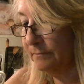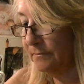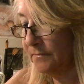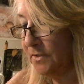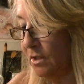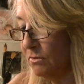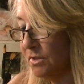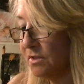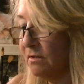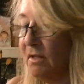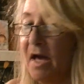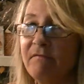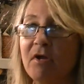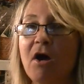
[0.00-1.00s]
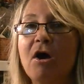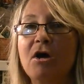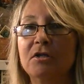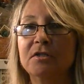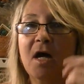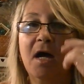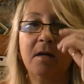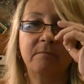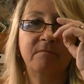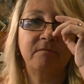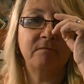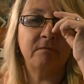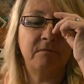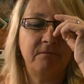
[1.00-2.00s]
you know, still having a hard time
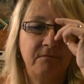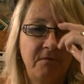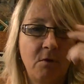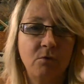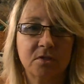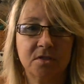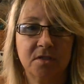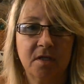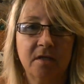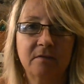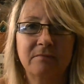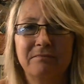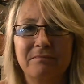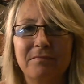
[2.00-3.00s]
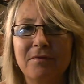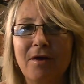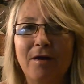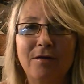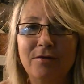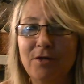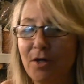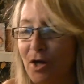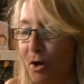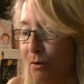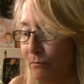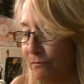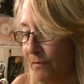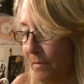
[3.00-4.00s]
focusing, you
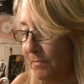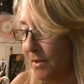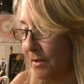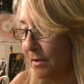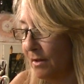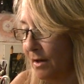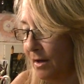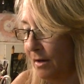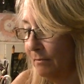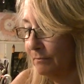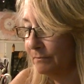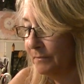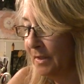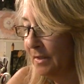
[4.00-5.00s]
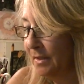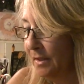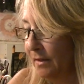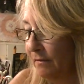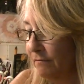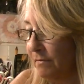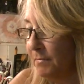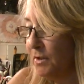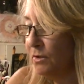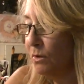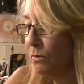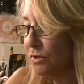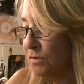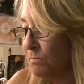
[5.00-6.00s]
know, from the
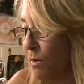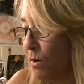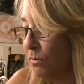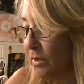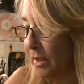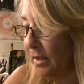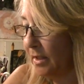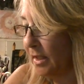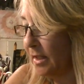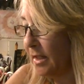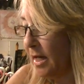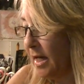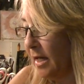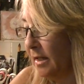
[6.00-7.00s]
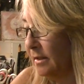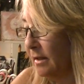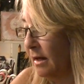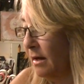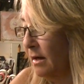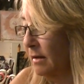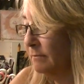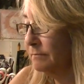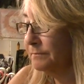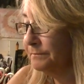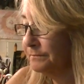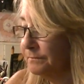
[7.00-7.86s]
no smoking, and oh,